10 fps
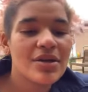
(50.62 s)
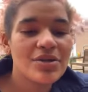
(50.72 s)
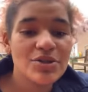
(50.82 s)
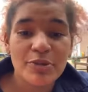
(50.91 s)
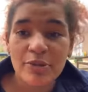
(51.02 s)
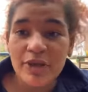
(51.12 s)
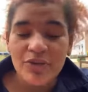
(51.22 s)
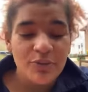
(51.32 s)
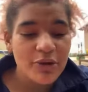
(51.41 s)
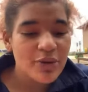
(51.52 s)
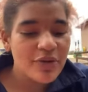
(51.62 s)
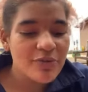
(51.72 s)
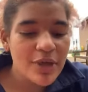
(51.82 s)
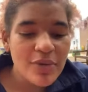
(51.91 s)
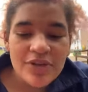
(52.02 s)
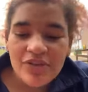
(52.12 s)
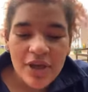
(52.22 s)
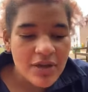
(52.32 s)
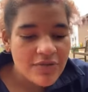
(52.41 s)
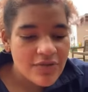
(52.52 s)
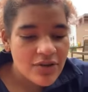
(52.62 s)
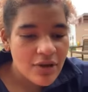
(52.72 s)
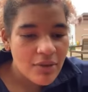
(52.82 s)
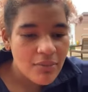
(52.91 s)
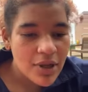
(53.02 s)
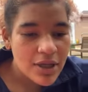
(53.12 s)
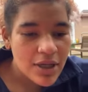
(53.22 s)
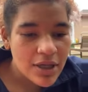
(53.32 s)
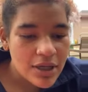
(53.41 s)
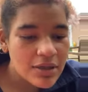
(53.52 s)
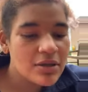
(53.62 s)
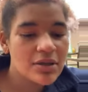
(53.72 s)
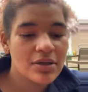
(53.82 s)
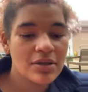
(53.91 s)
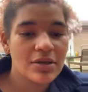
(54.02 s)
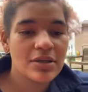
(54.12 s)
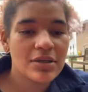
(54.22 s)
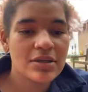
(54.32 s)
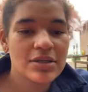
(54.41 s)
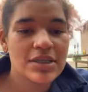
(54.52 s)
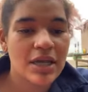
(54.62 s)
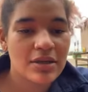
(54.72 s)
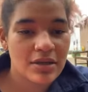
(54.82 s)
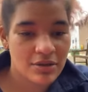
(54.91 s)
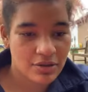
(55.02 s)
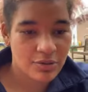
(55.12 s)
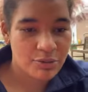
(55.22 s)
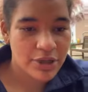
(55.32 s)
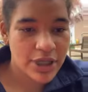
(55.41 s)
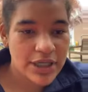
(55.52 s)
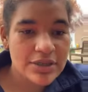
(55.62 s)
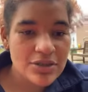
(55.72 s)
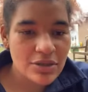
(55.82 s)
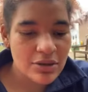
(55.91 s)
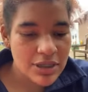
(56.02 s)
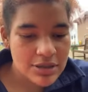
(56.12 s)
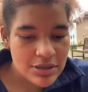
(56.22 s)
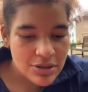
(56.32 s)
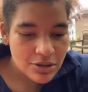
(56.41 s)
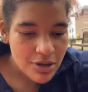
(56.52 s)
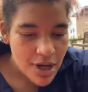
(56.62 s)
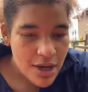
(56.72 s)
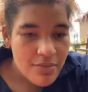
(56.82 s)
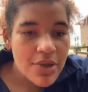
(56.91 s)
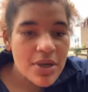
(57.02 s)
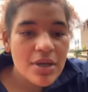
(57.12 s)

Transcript: Just bear with me whilst I have some technical complaints on Instagram.